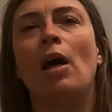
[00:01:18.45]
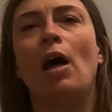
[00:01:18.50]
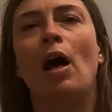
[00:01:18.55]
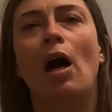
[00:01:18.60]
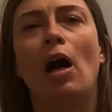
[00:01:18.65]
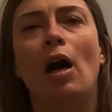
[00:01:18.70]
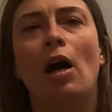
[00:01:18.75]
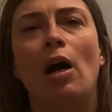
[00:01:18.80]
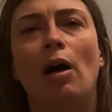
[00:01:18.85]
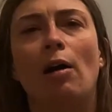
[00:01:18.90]

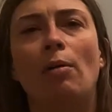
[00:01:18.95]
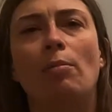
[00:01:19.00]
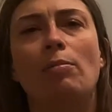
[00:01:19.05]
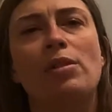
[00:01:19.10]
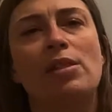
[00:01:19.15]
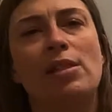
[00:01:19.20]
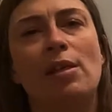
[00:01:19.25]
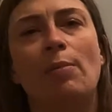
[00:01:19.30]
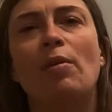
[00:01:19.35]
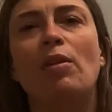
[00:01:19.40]

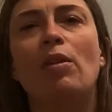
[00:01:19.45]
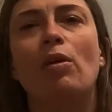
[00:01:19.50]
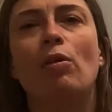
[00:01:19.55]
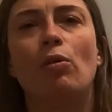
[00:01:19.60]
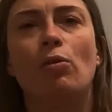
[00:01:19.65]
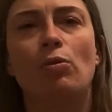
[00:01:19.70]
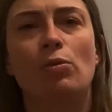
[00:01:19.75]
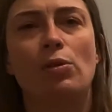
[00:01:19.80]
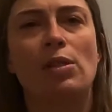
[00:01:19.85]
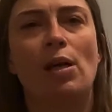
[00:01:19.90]
some of
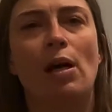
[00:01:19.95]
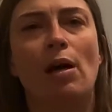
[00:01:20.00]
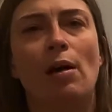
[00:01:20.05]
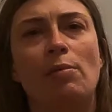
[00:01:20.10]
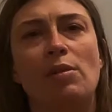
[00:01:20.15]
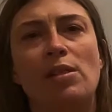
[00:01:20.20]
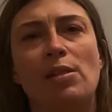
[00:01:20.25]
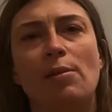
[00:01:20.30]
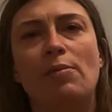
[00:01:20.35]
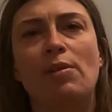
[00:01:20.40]
those
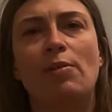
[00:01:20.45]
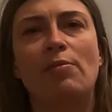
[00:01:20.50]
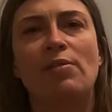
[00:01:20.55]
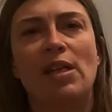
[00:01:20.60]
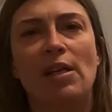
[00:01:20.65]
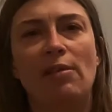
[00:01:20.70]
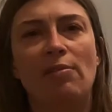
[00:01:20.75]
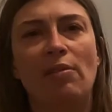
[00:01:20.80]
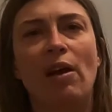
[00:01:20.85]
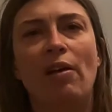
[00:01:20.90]
symptoms
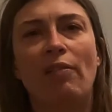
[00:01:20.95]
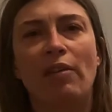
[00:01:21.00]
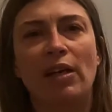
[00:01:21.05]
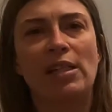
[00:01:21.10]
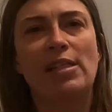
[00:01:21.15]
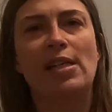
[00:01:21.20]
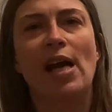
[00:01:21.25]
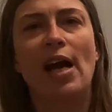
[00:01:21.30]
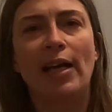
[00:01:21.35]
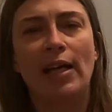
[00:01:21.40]
of
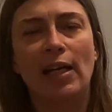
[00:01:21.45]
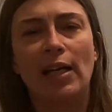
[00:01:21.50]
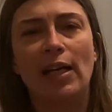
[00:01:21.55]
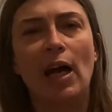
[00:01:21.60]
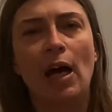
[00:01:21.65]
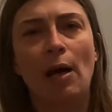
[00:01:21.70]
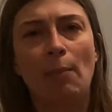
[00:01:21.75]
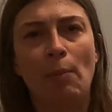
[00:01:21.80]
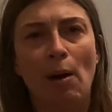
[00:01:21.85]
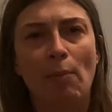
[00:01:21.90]
anxiety
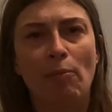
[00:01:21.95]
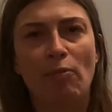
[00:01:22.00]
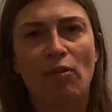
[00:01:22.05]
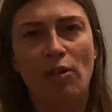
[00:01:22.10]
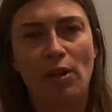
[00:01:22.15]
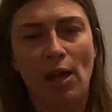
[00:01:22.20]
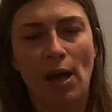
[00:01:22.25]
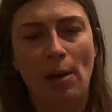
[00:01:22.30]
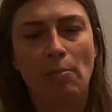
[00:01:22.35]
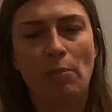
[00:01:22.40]
come up
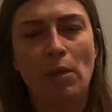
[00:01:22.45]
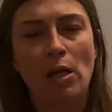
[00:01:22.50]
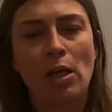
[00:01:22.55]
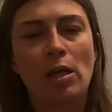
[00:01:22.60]
for them.